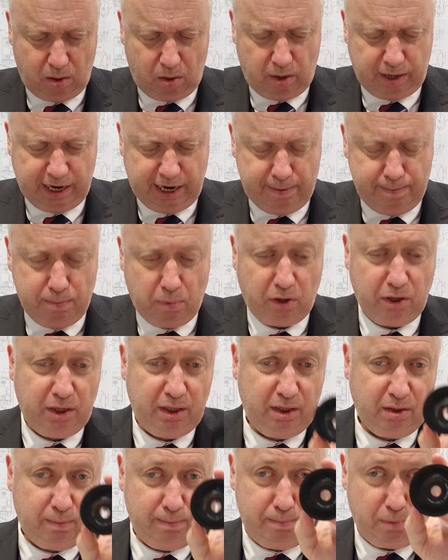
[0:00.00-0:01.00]
on a
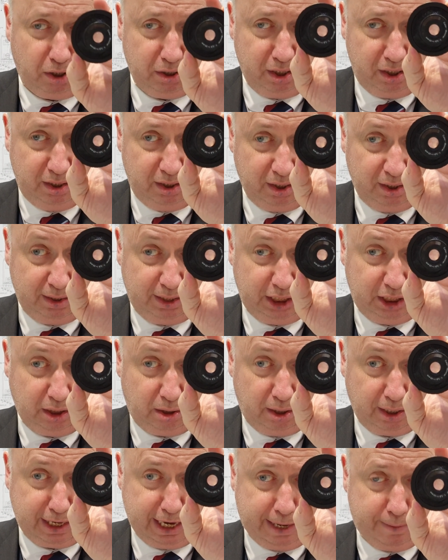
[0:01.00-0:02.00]
modern
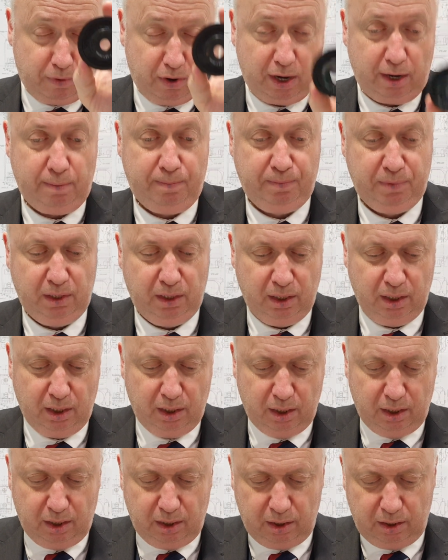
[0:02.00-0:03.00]
digital camera,
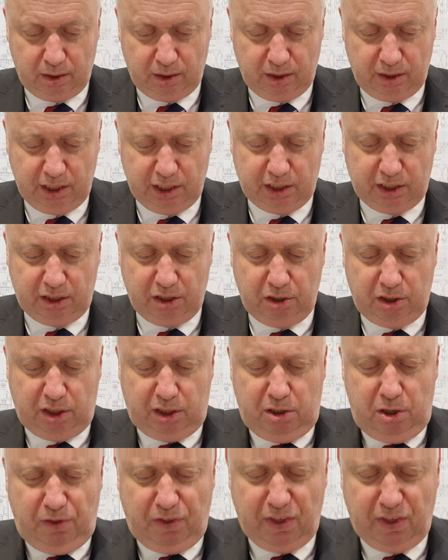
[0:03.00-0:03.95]
you need to do two